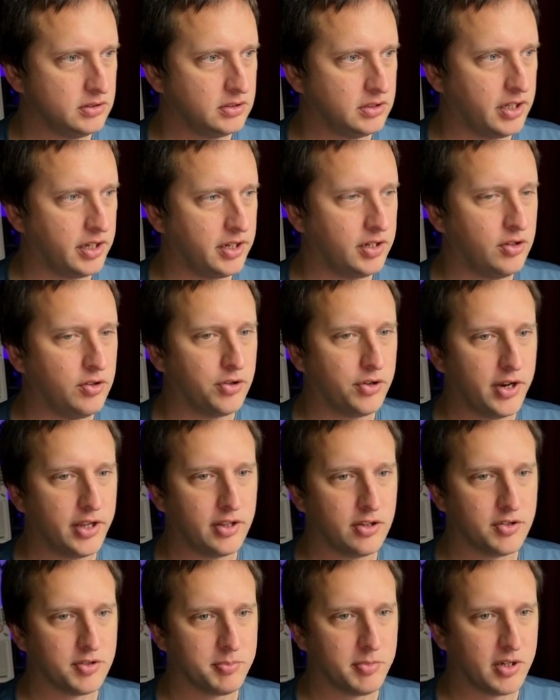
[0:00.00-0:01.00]
And you create
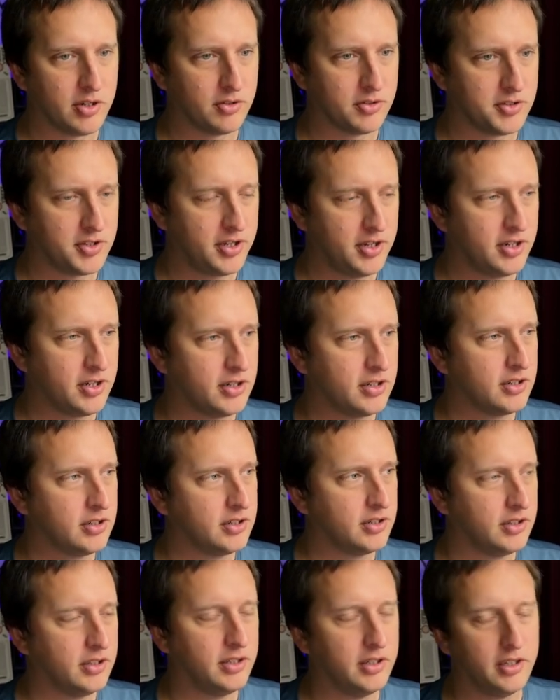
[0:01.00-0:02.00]
those bundles here
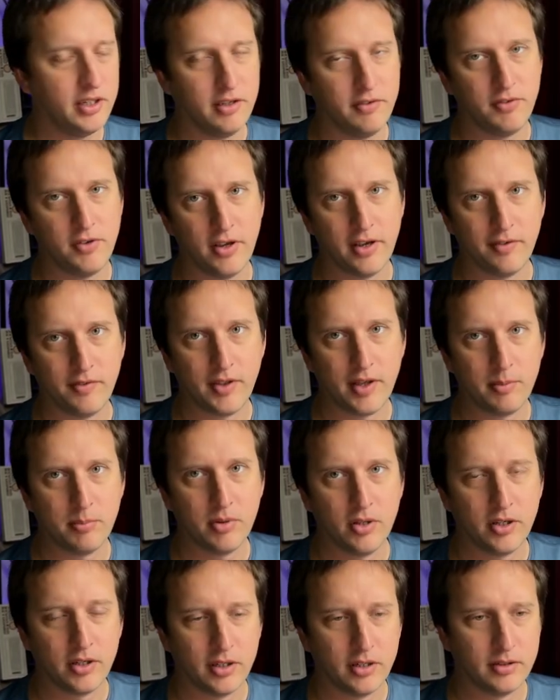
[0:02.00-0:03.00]
if you have that
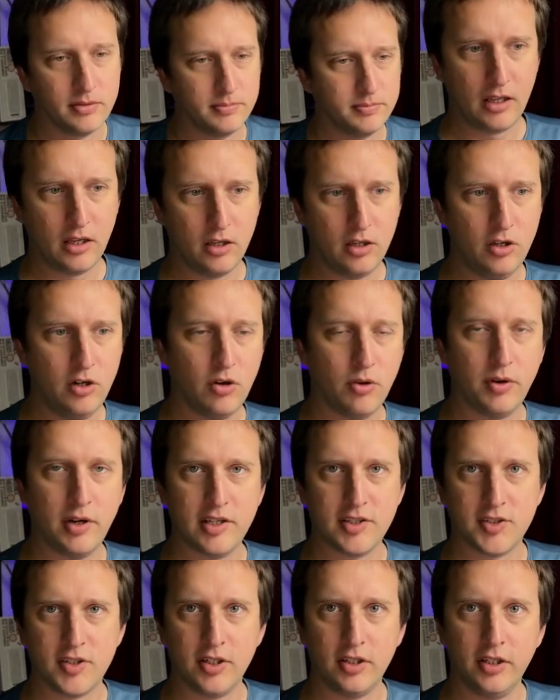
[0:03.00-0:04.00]
plugin. You don't
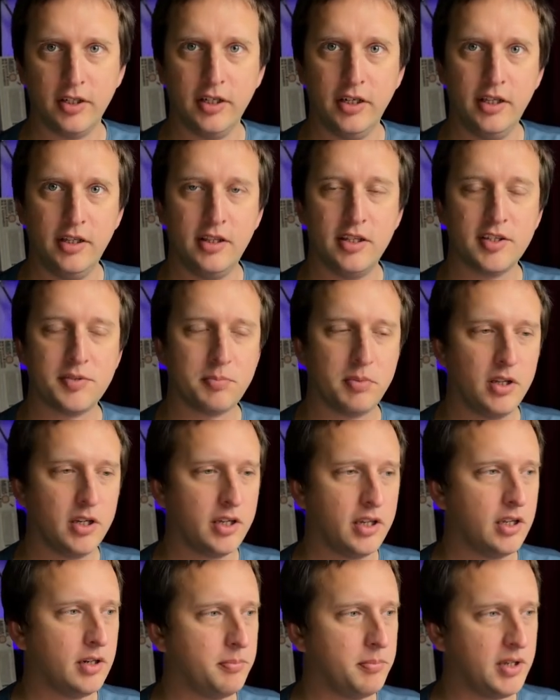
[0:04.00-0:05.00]
necessarily need this
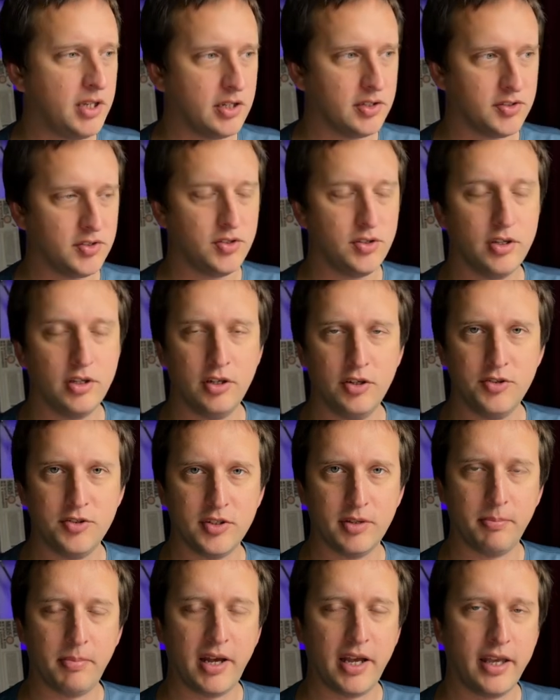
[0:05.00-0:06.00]
plugin because you can use
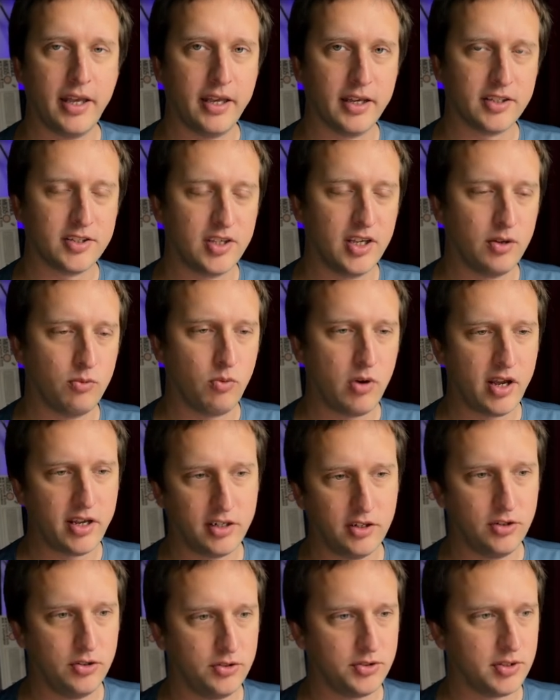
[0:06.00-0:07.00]
the buy X, get Y
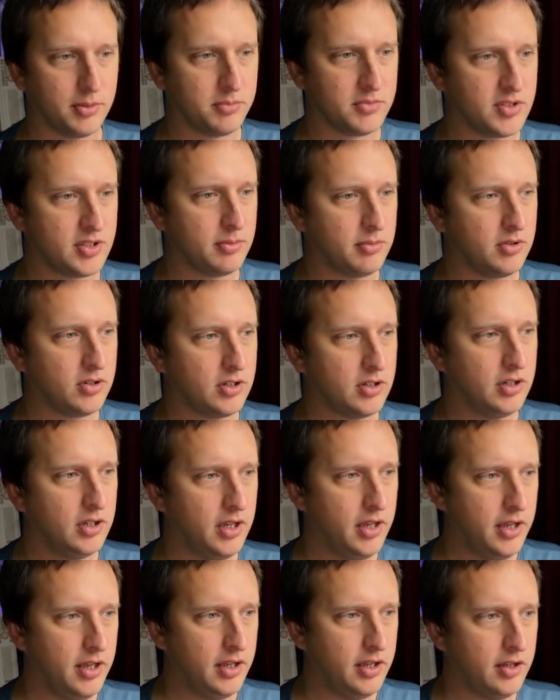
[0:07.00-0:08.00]
to do something similar.
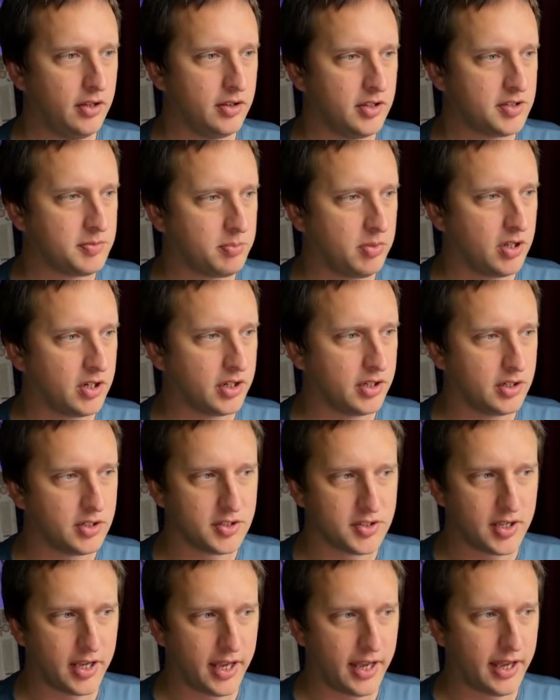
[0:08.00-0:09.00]
This plugin
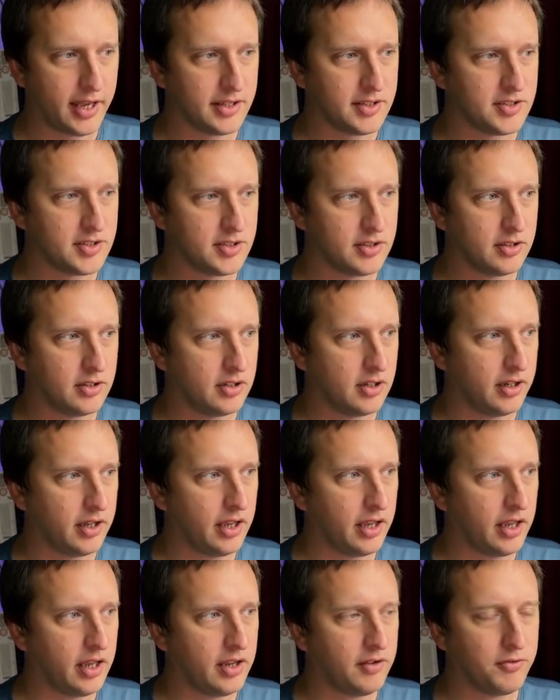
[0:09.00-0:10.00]
just adds
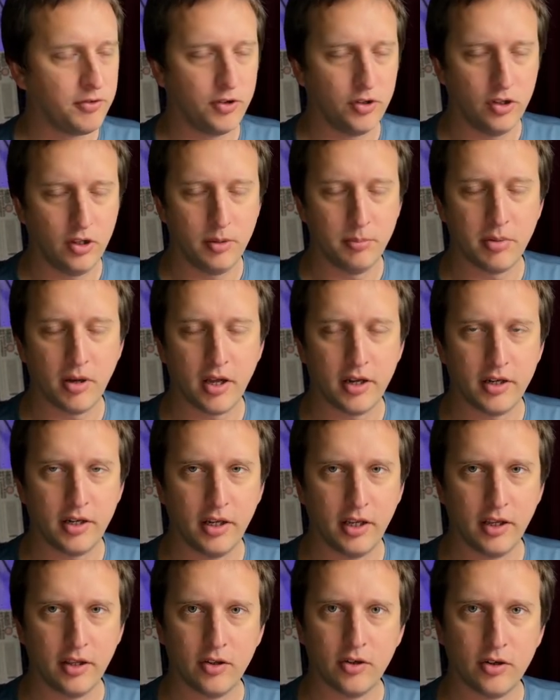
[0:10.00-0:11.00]
a frequently bought
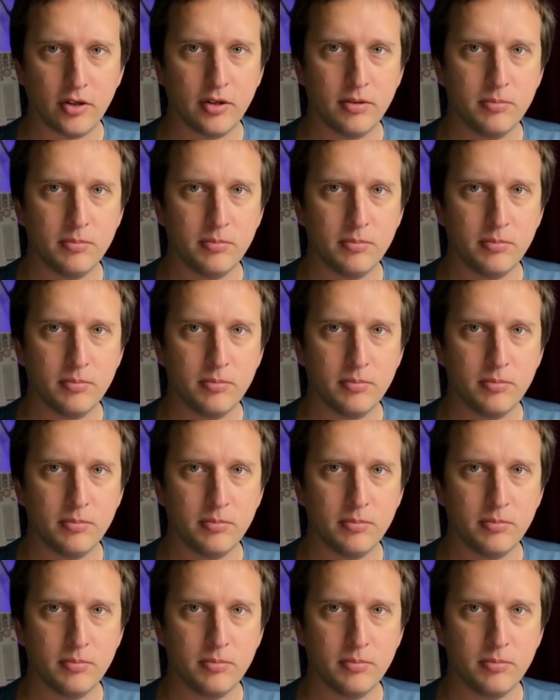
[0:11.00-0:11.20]
together